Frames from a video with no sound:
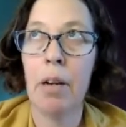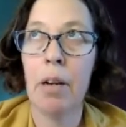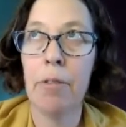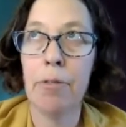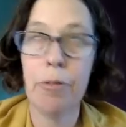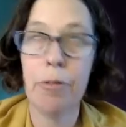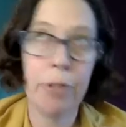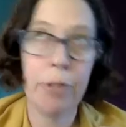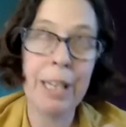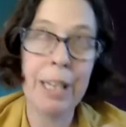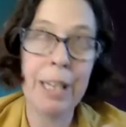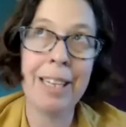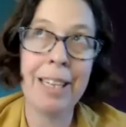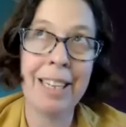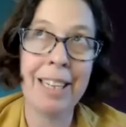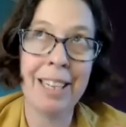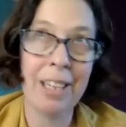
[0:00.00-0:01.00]

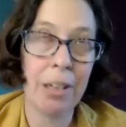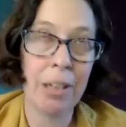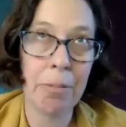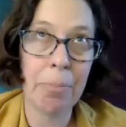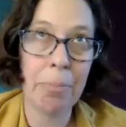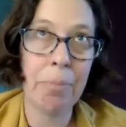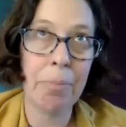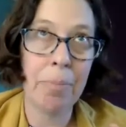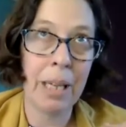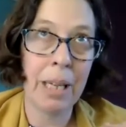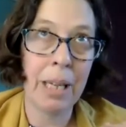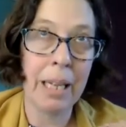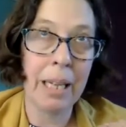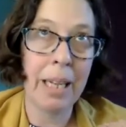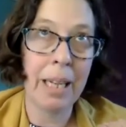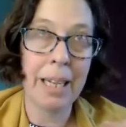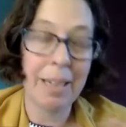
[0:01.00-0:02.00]
free,
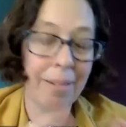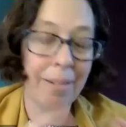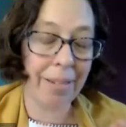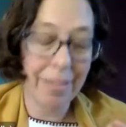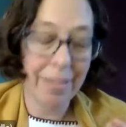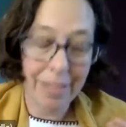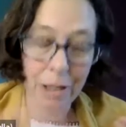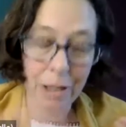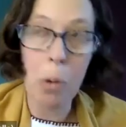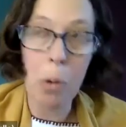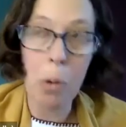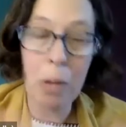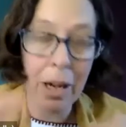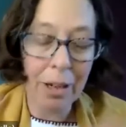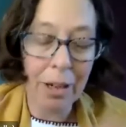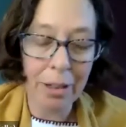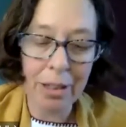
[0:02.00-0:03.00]
no
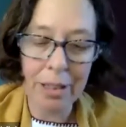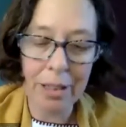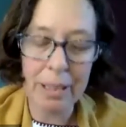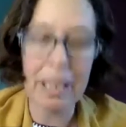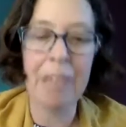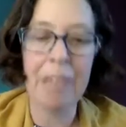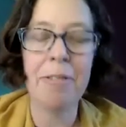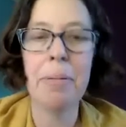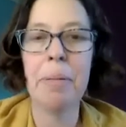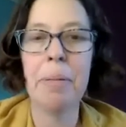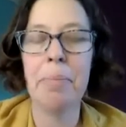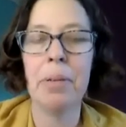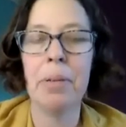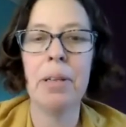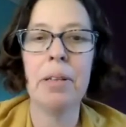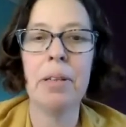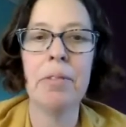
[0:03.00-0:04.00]
longer enslaved
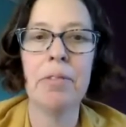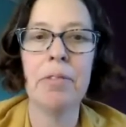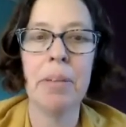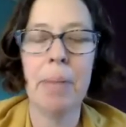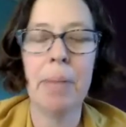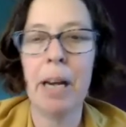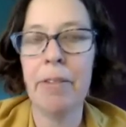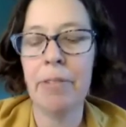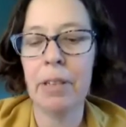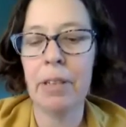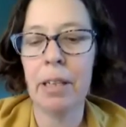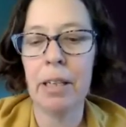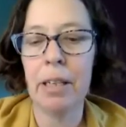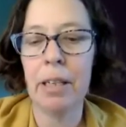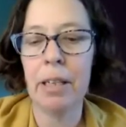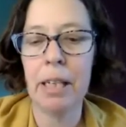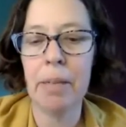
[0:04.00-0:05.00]
people from
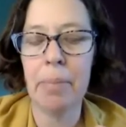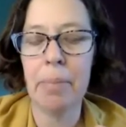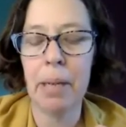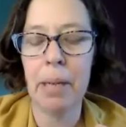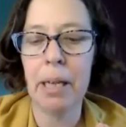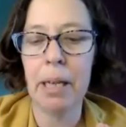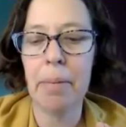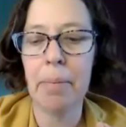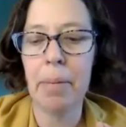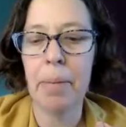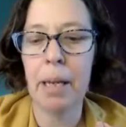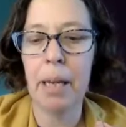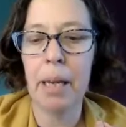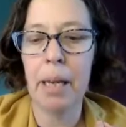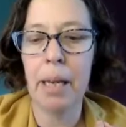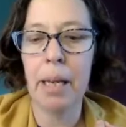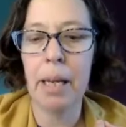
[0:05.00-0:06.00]
Africa in
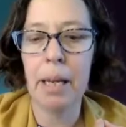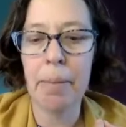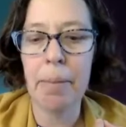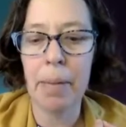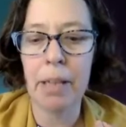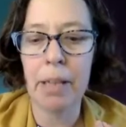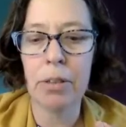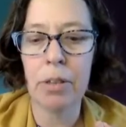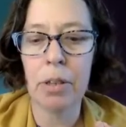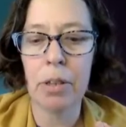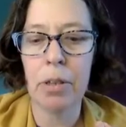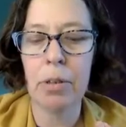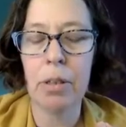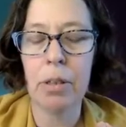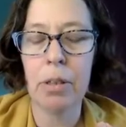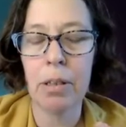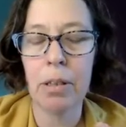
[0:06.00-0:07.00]
Mexico,
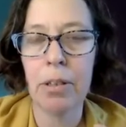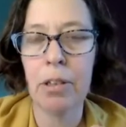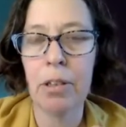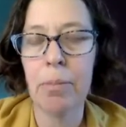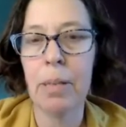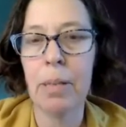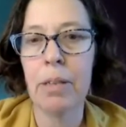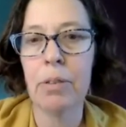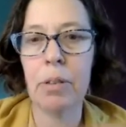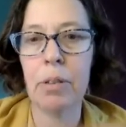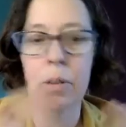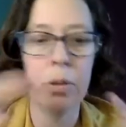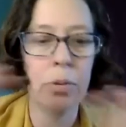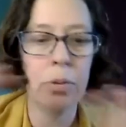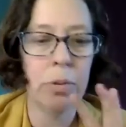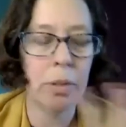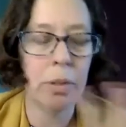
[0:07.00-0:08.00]
in colonial Mexico,
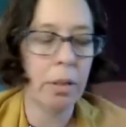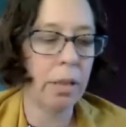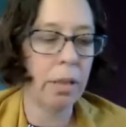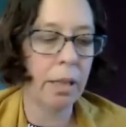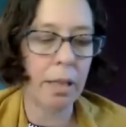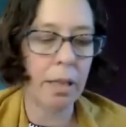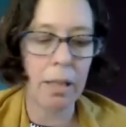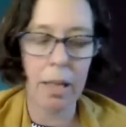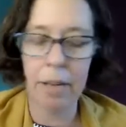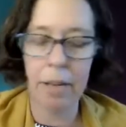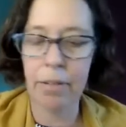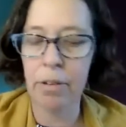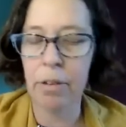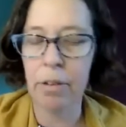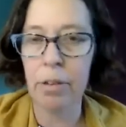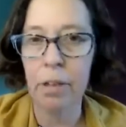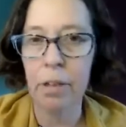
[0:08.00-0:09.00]
who started a lot of
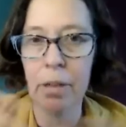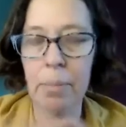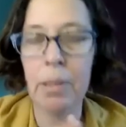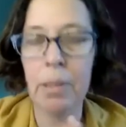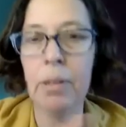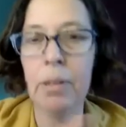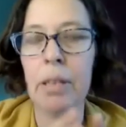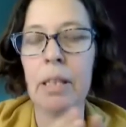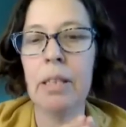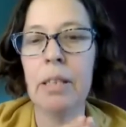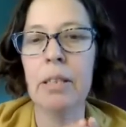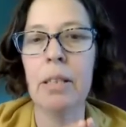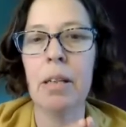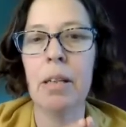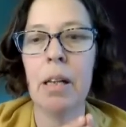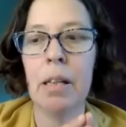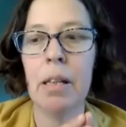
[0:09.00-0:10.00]
their own communities
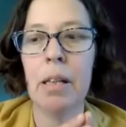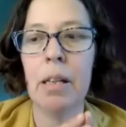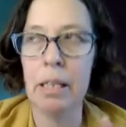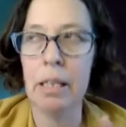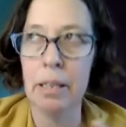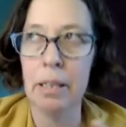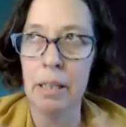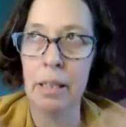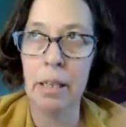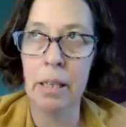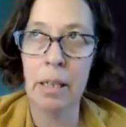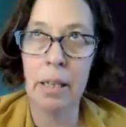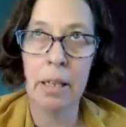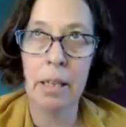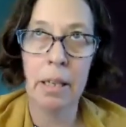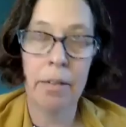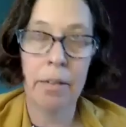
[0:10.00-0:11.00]
and colonies, and
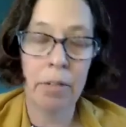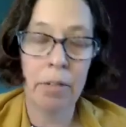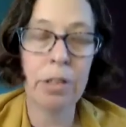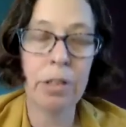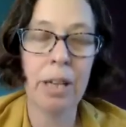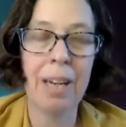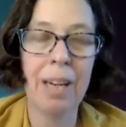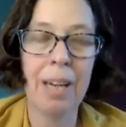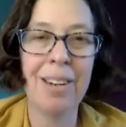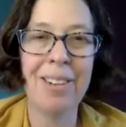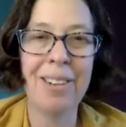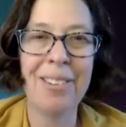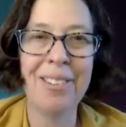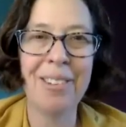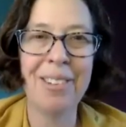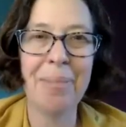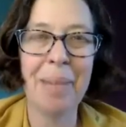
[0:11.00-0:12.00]
of course had all of
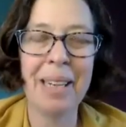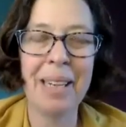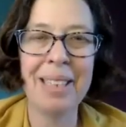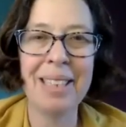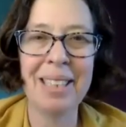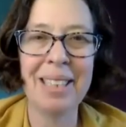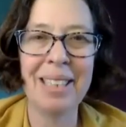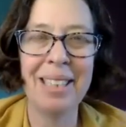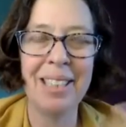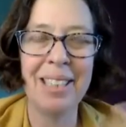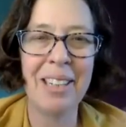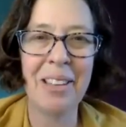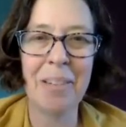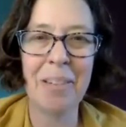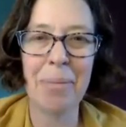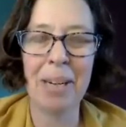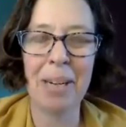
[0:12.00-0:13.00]
their medicine and all
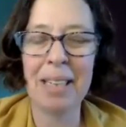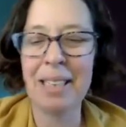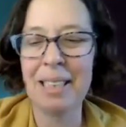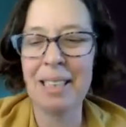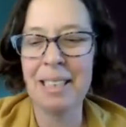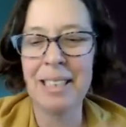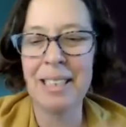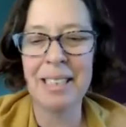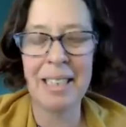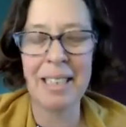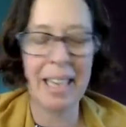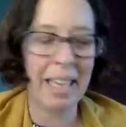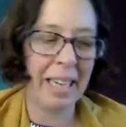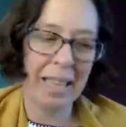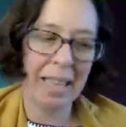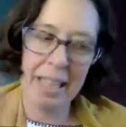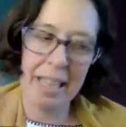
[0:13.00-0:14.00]
their practices that